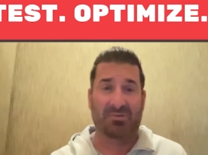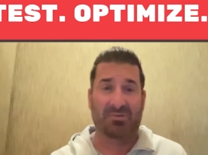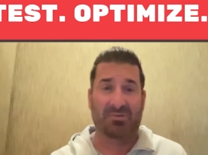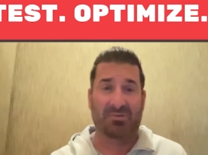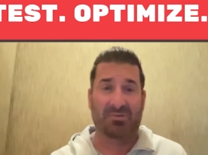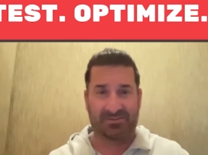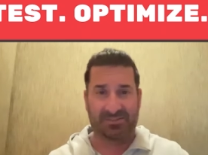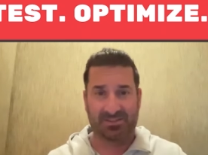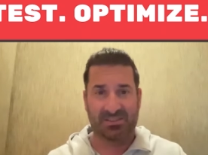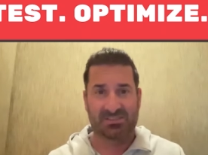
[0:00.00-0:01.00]
pocket. They
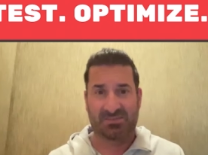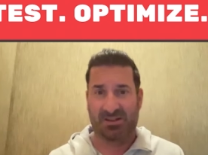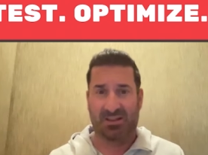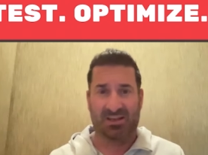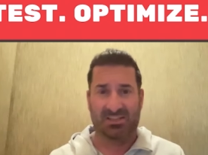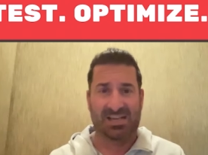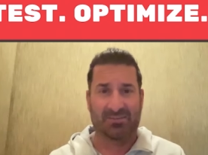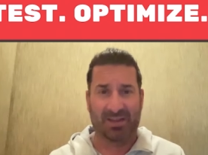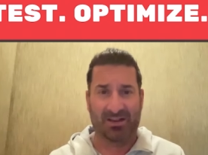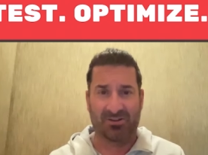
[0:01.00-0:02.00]
don't have to spend a lot of
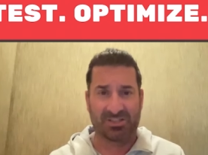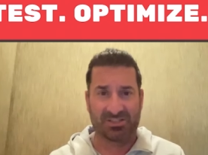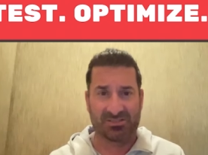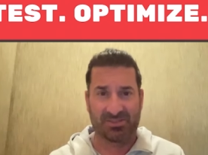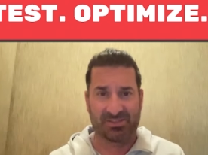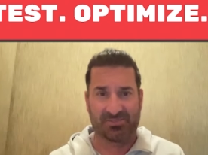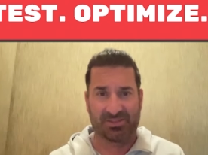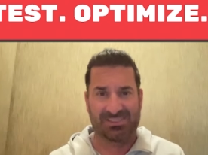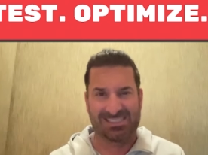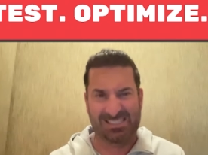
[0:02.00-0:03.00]
time and energy on something. It's something
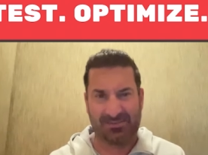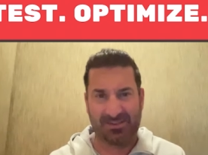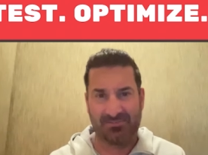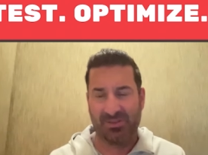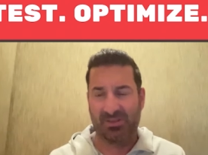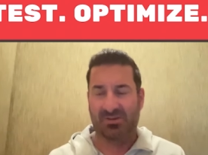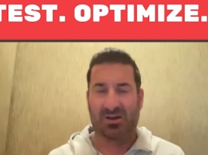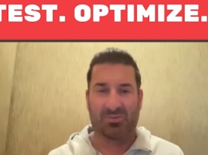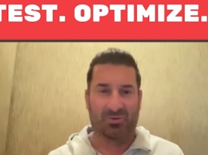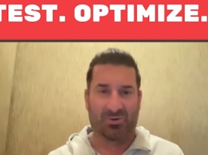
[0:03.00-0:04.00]
that's easy for them. Uh,
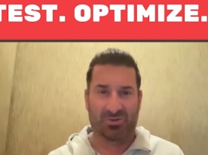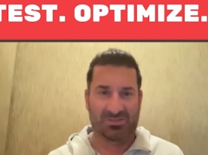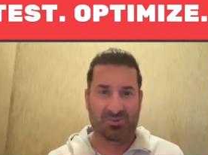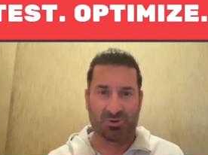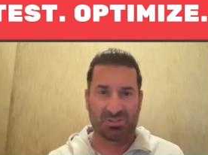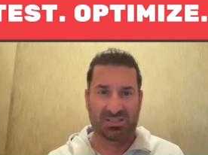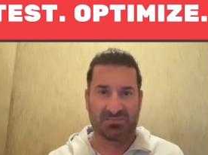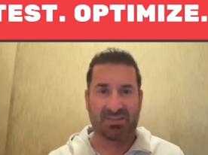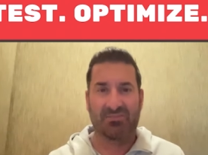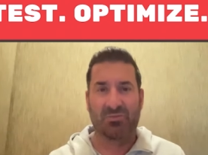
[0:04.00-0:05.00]
we work with a sports team,
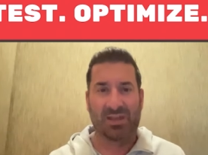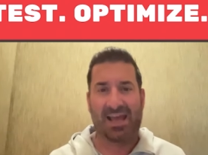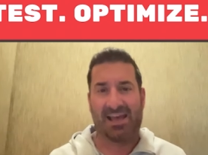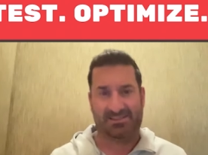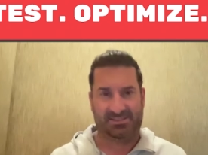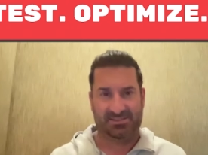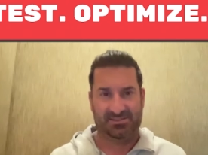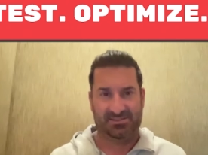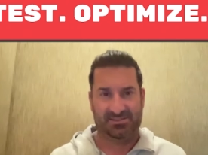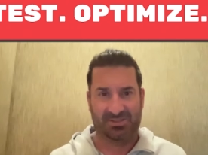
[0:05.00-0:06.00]
give away hats to your